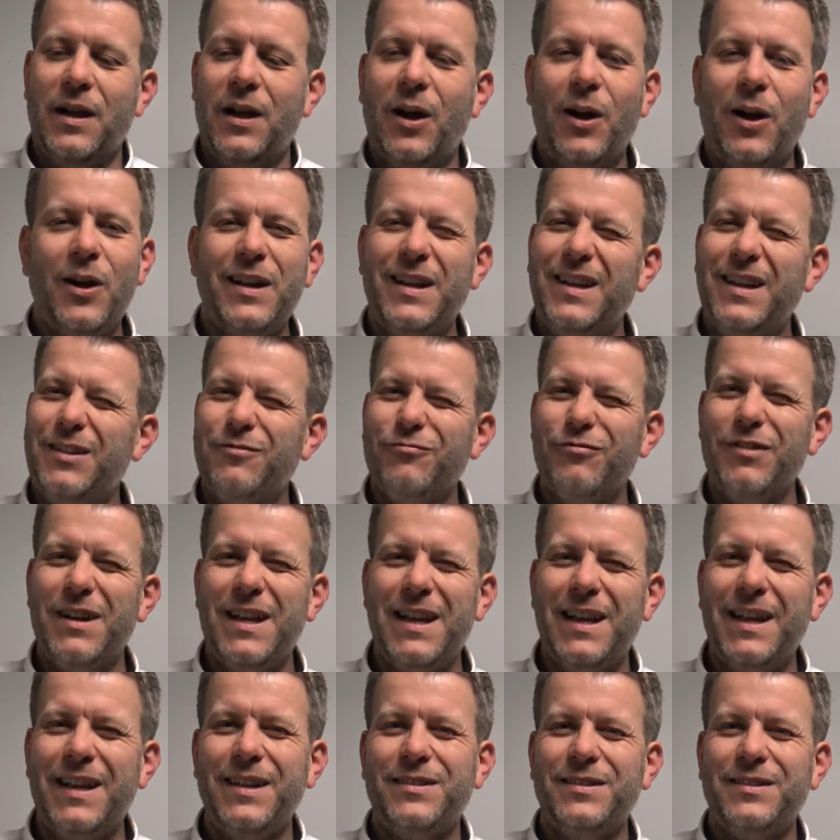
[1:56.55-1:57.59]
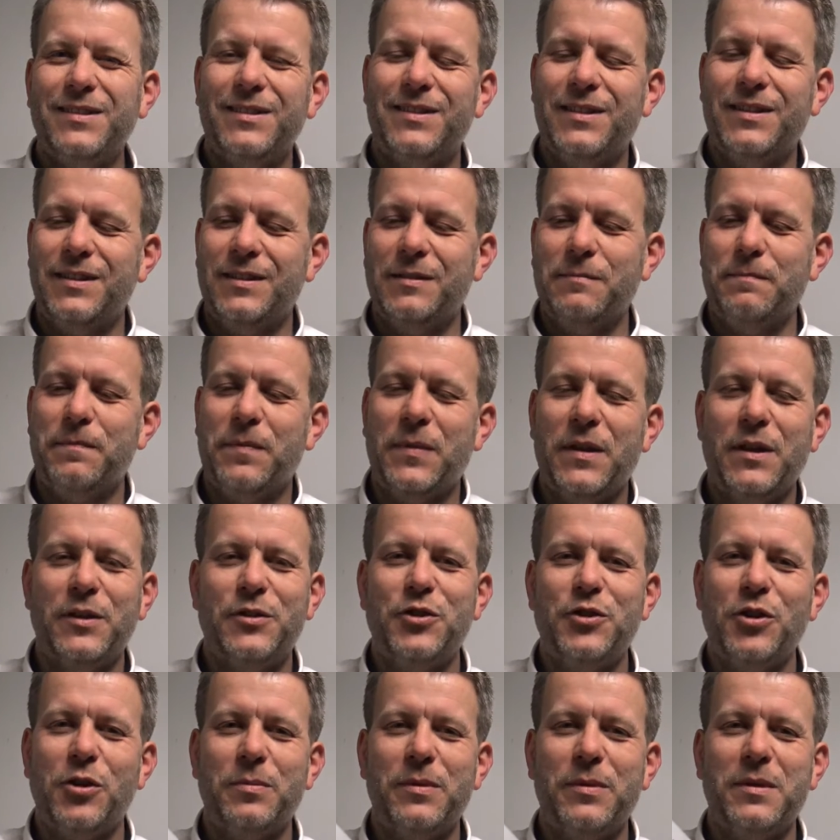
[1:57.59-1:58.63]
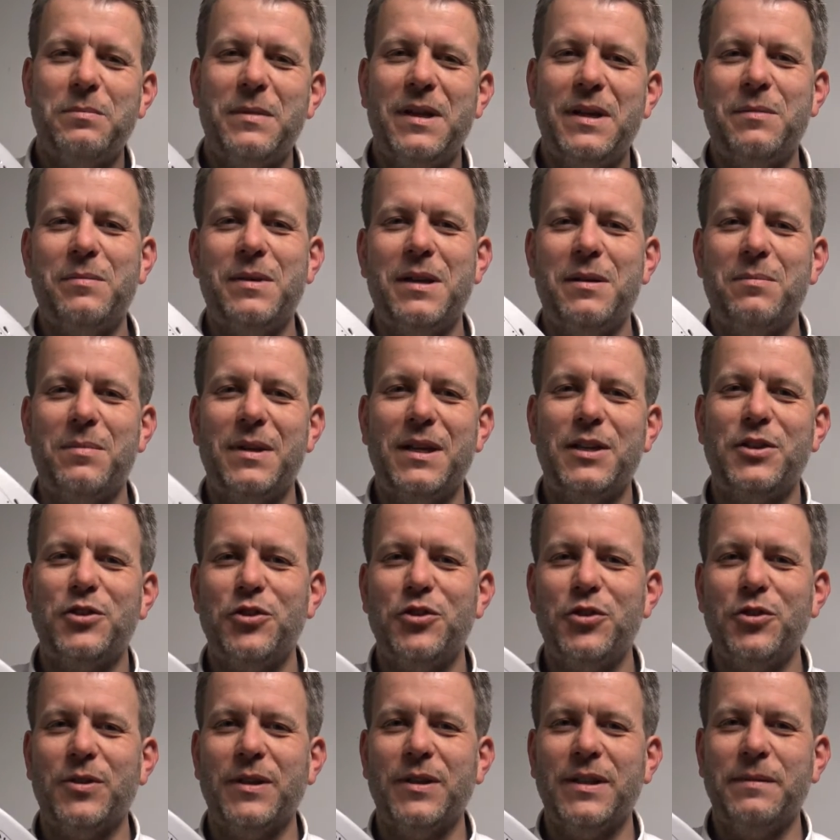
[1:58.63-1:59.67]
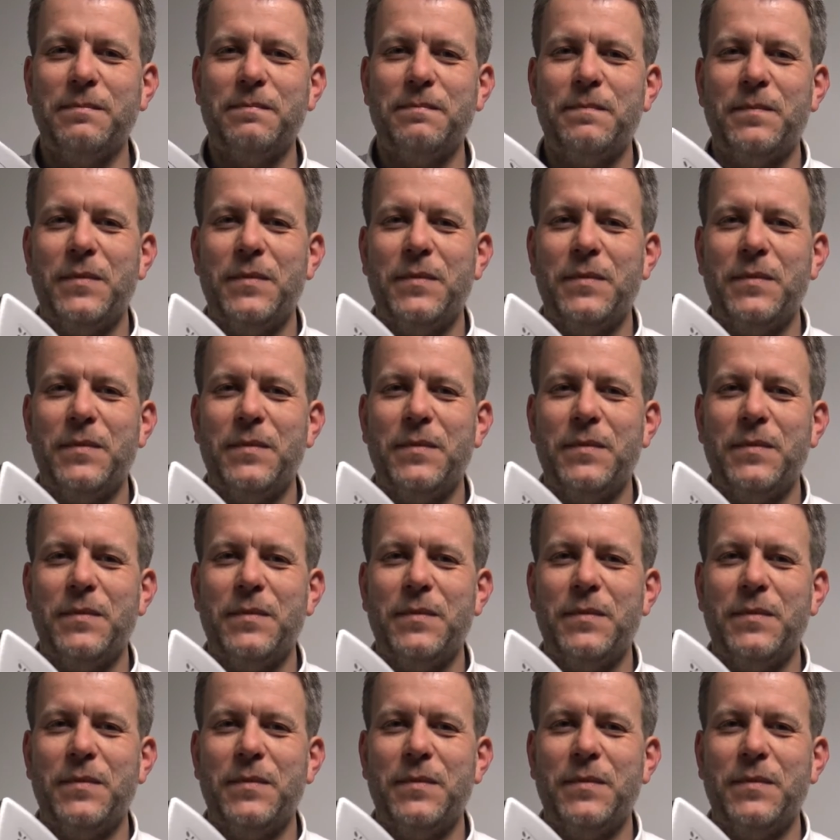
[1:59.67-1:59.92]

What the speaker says: Ironing really isn't a job that many people enjoy.